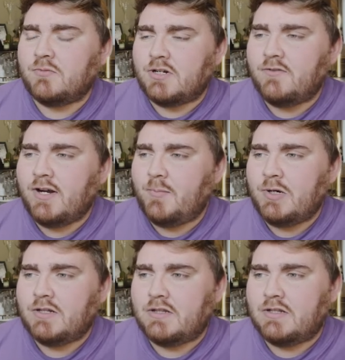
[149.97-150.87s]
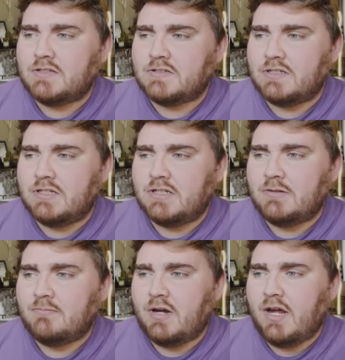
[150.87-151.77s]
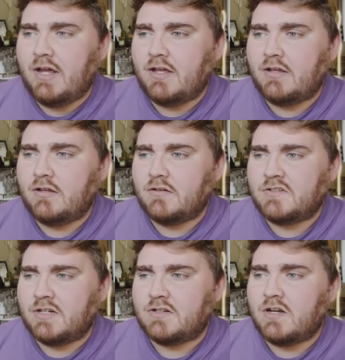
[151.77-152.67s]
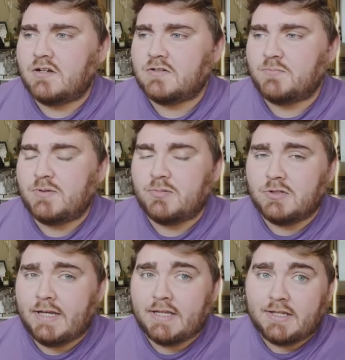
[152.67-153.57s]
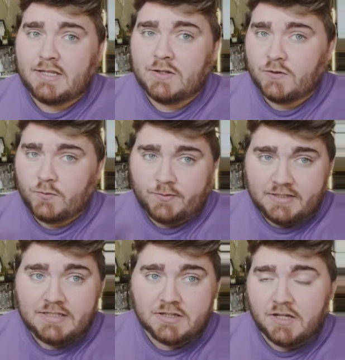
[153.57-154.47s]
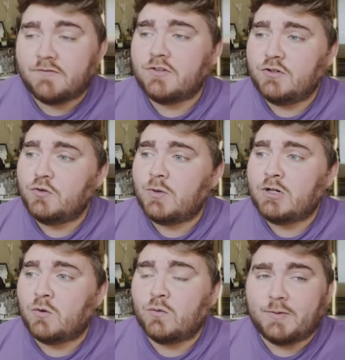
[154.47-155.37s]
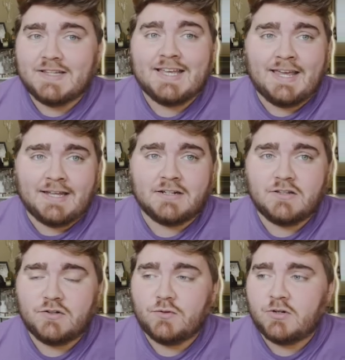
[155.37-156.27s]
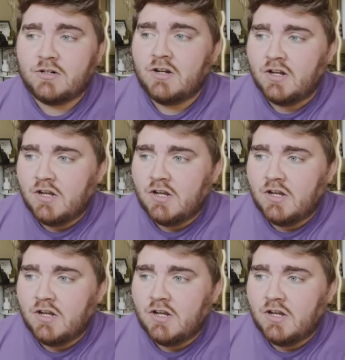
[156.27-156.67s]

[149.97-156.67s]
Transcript: Whenever I put this in my TikToks, people like either really loved the new one or really hated the new one.